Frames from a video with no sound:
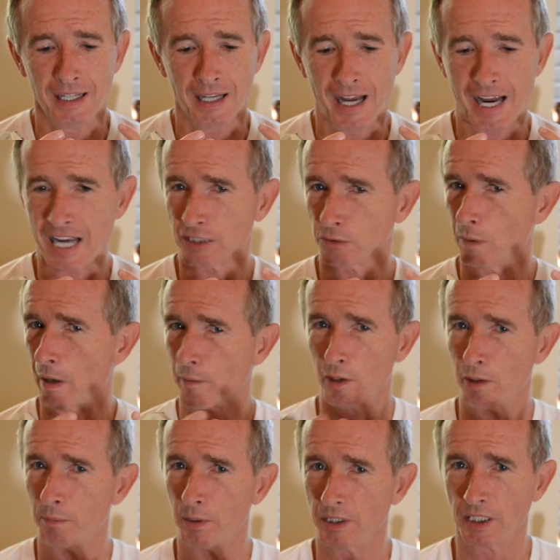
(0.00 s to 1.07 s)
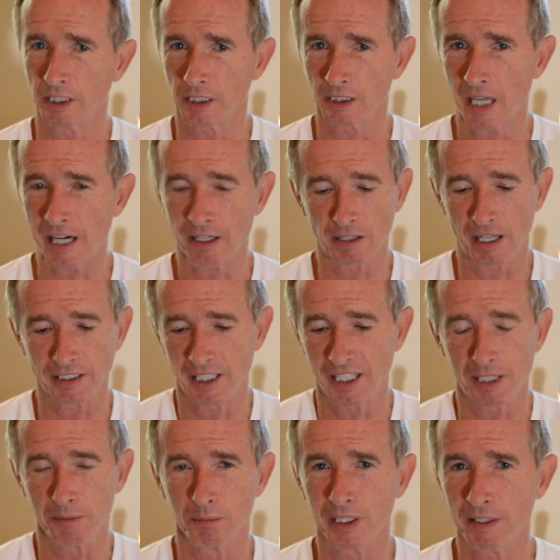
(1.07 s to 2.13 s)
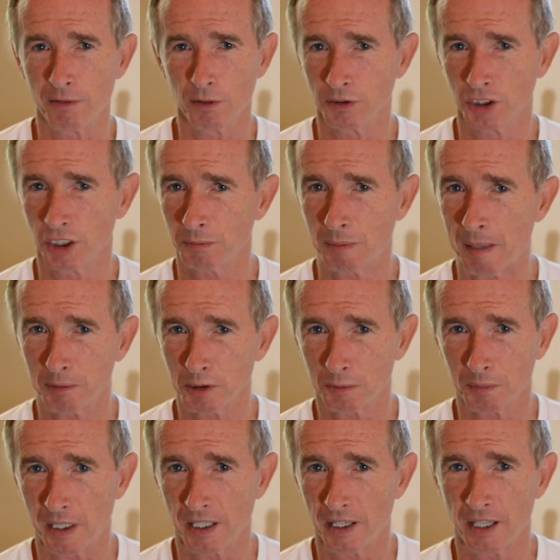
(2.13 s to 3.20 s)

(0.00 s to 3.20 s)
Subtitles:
asked what we were putting in the Tiger Light. They didn't believe it was just pepper spray.